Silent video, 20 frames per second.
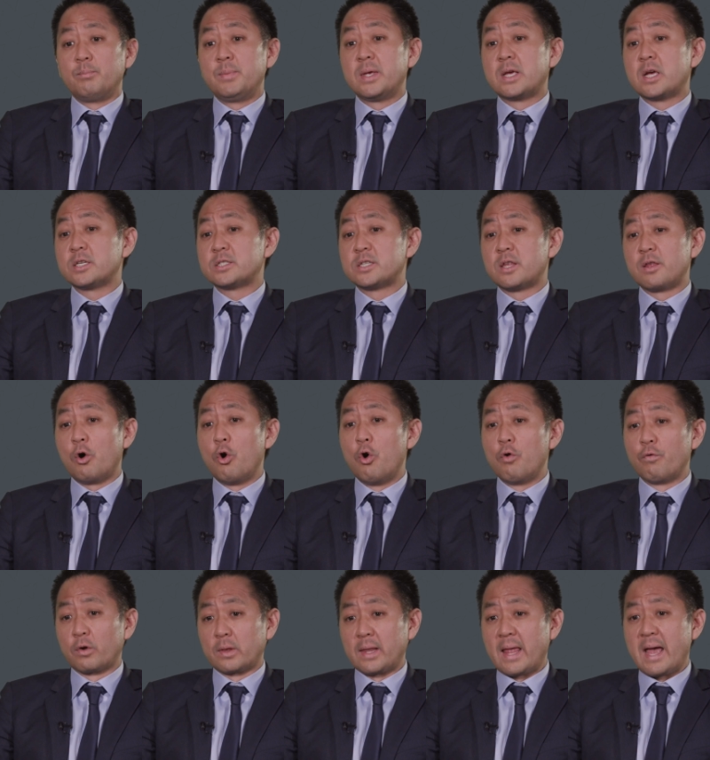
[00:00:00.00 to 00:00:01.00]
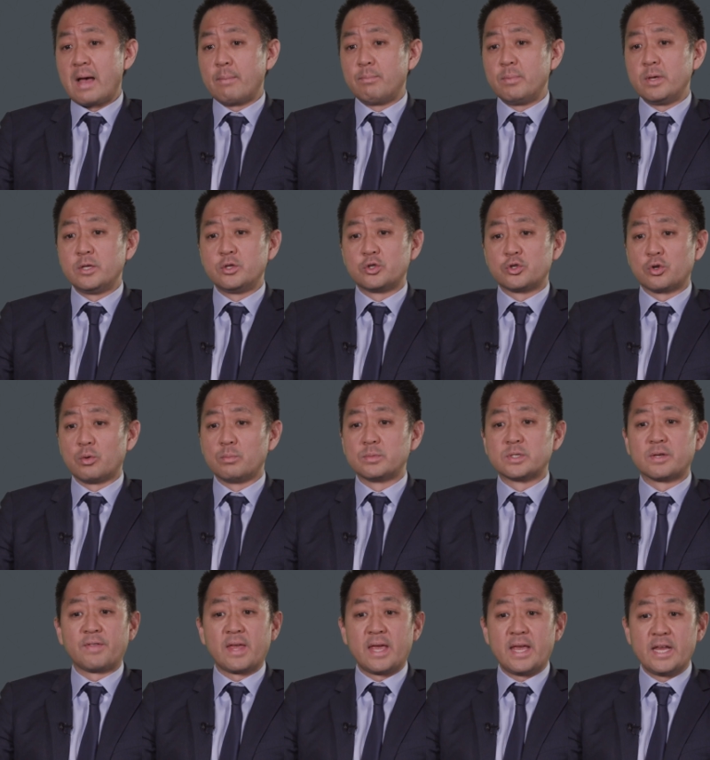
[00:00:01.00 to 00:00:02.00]
Because of the overlap in terms
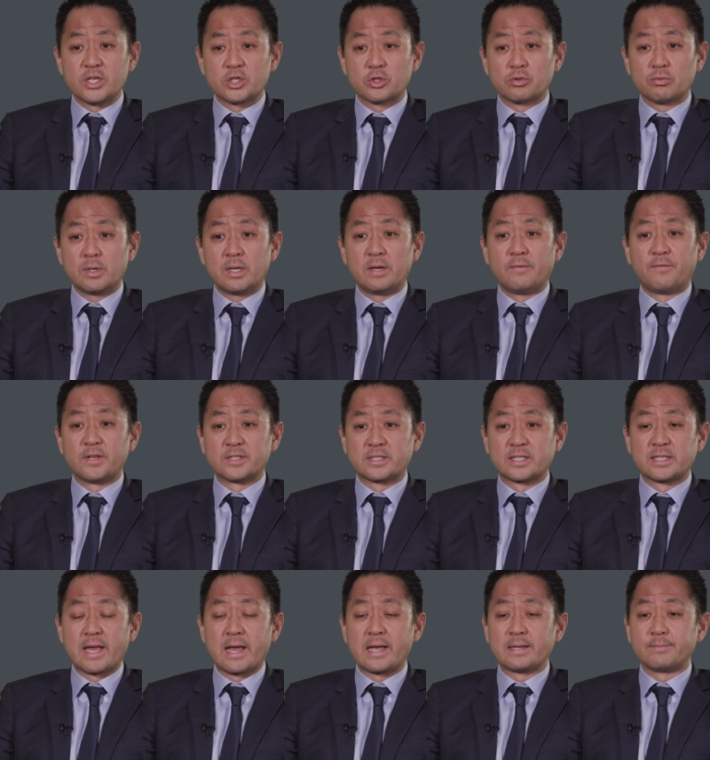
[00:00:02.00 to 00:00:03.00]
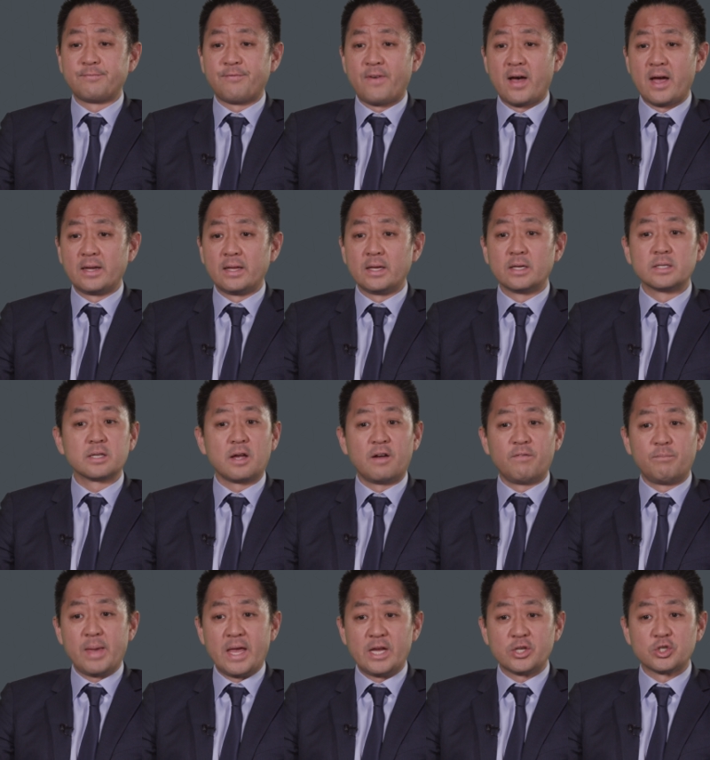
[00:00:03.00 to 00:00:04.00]
of the history and physical exam findings
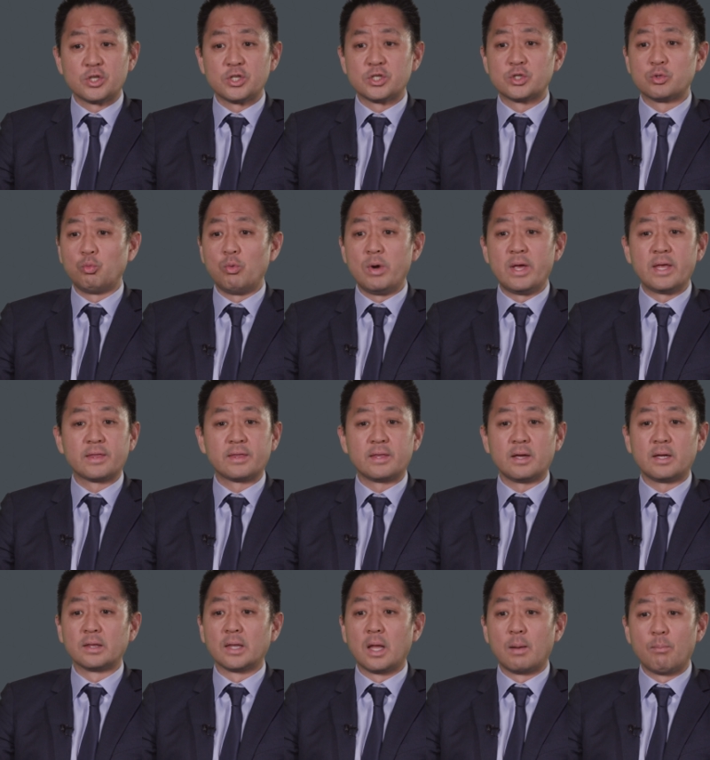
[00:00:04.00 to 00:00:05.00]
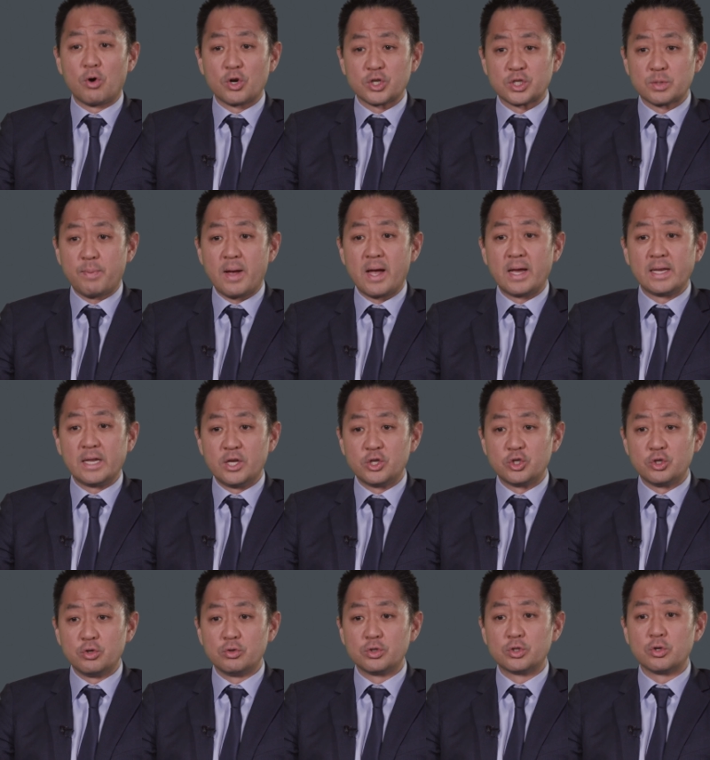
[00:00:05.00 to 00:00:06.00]
of patients with lumbar spine
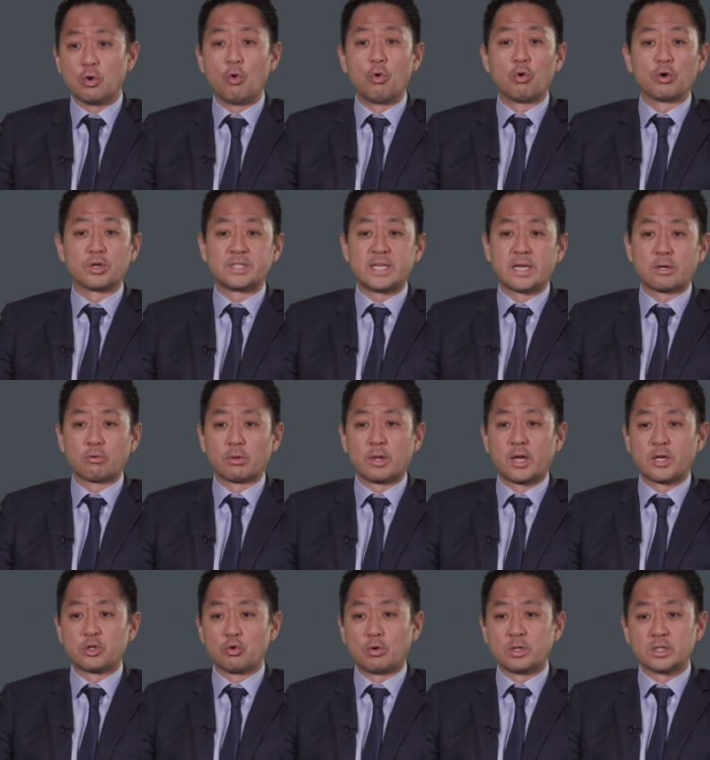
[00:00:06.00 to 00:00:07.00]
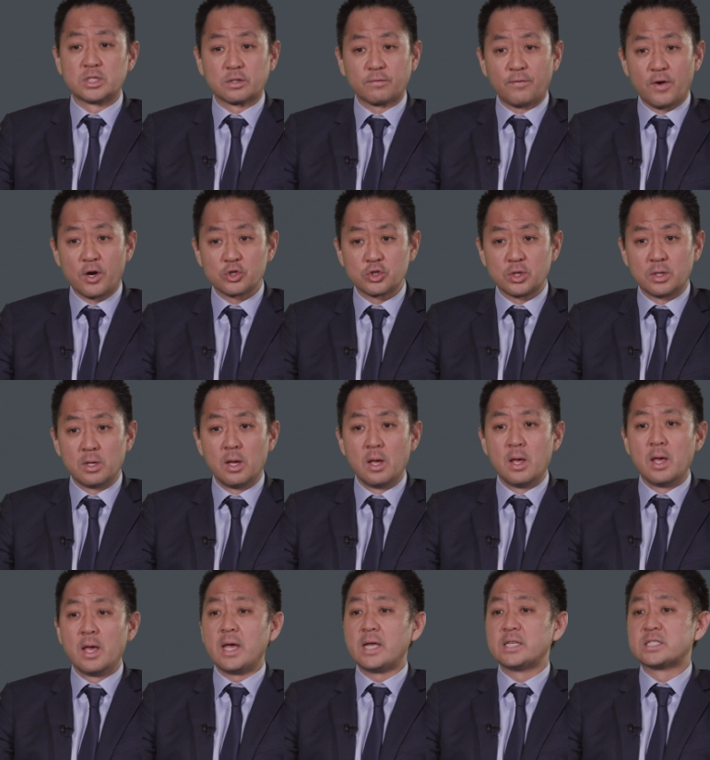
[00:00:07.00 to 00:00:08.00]
issues or sacroiliac joint dysfunction,
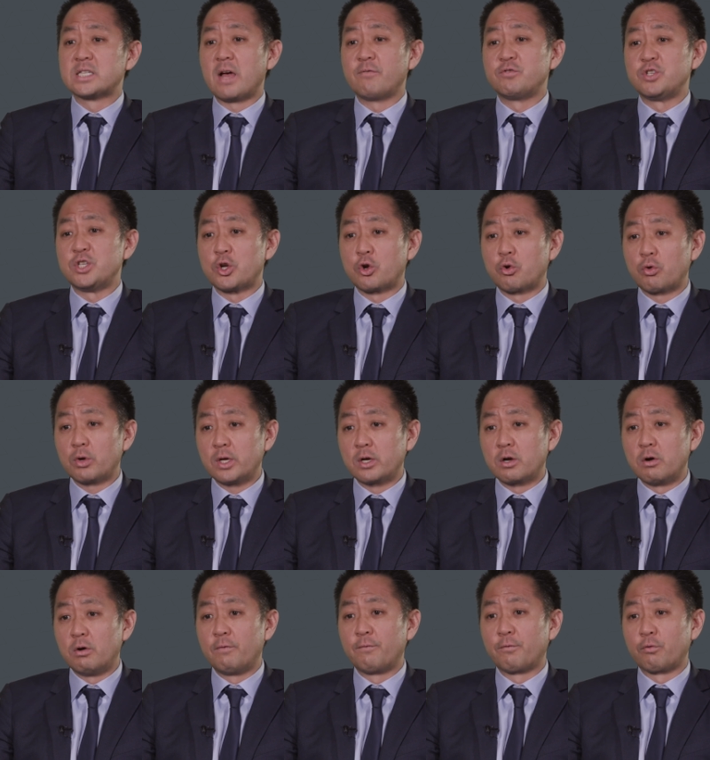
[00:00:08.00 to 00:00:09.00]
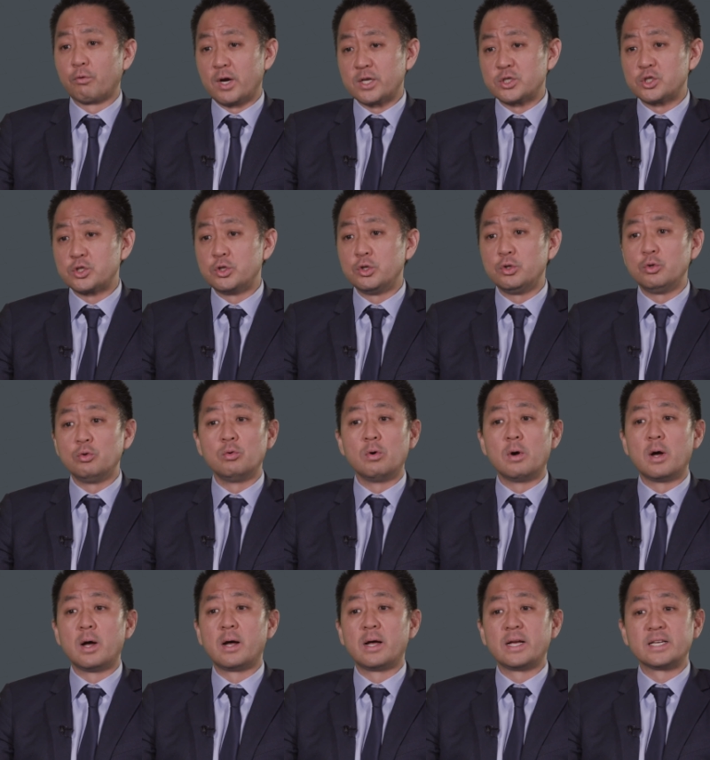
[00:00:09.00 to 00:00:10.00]
it's obviously critical for us to
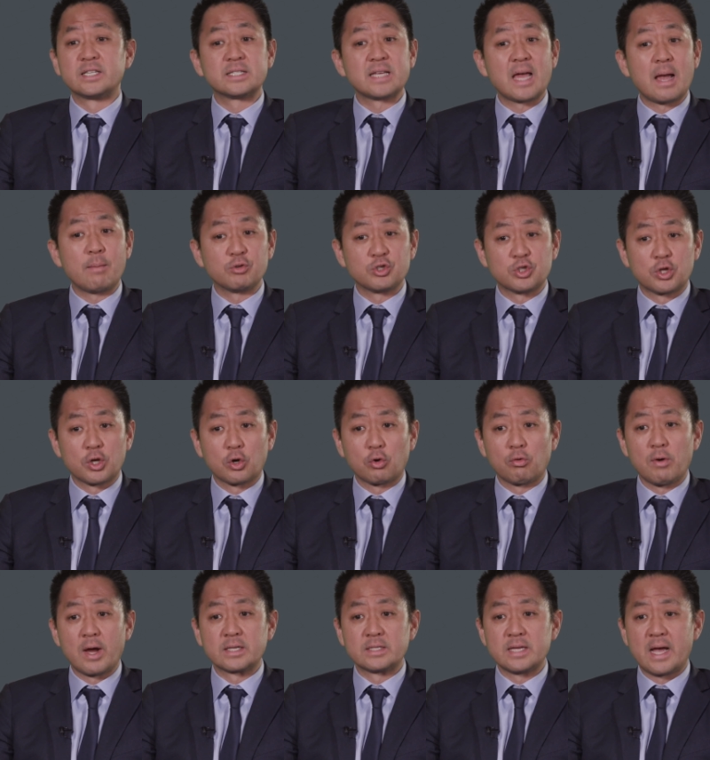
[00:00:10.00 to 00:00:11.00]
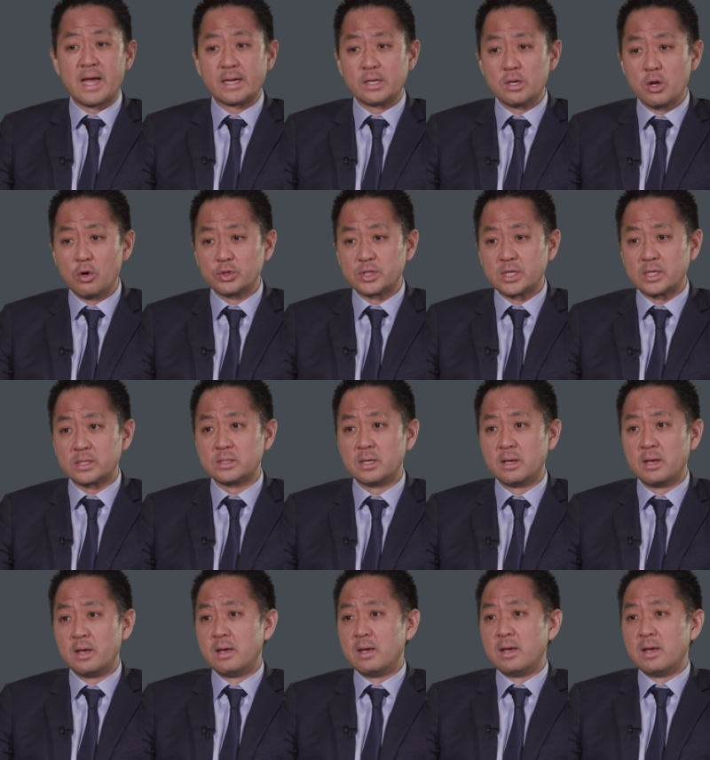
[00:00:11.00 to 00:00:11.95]
uh, establish the correct diagnosis.